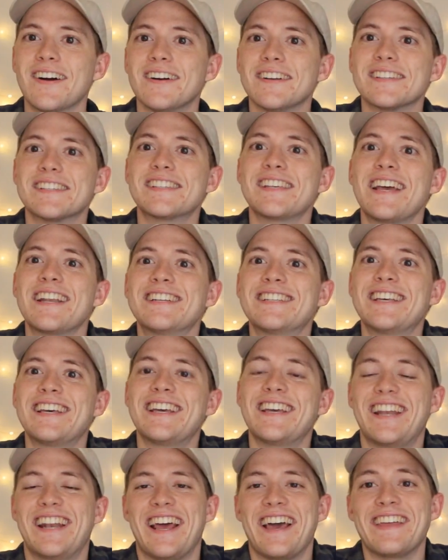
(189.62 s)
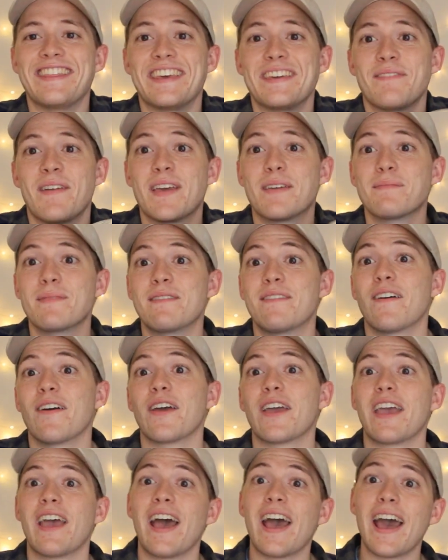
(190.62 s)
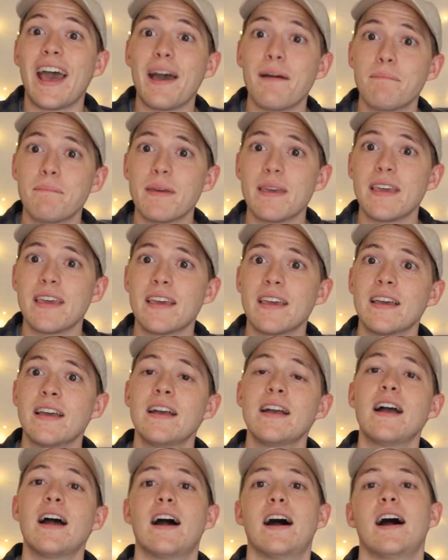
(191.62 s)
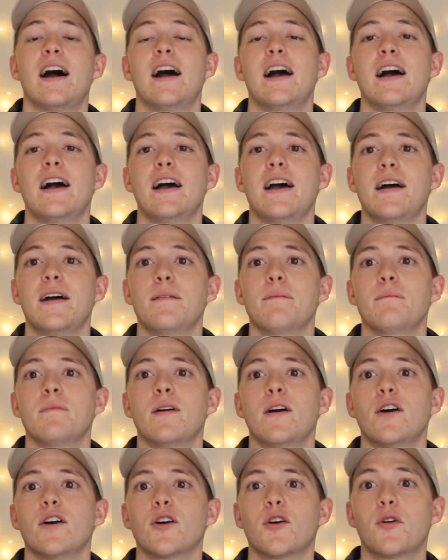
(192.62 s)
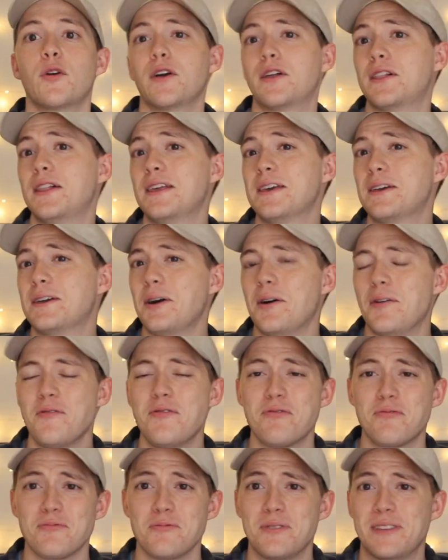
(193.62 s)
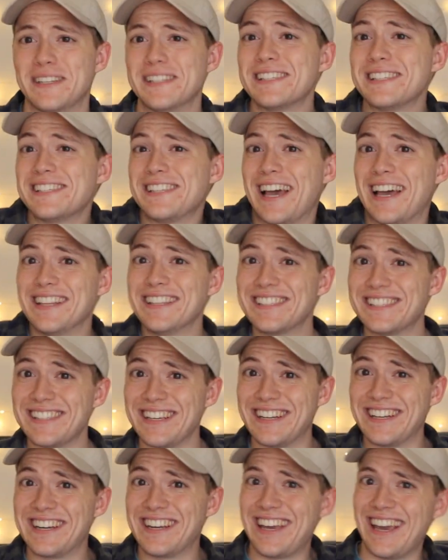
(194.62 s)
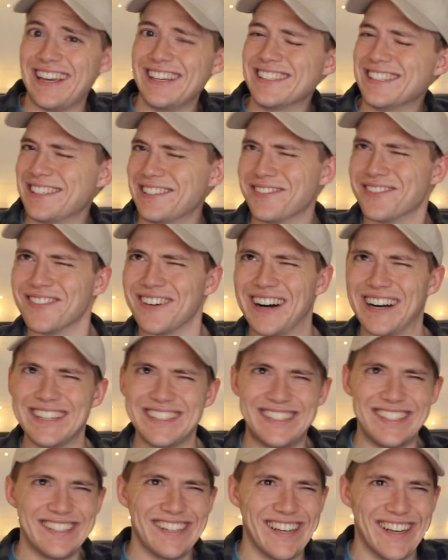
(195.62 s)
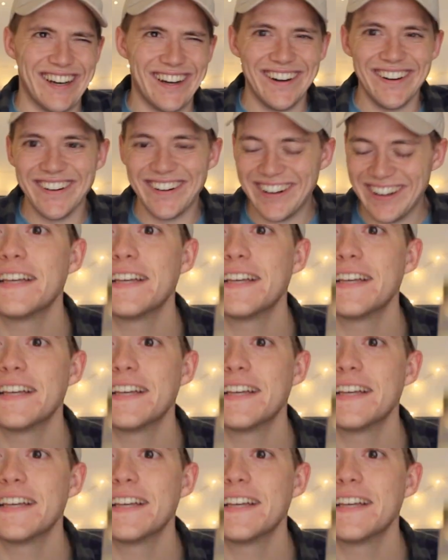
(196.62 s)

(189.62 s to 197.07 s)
all scented and they make me very happy. I'll quickly go through the scents in case you want to know.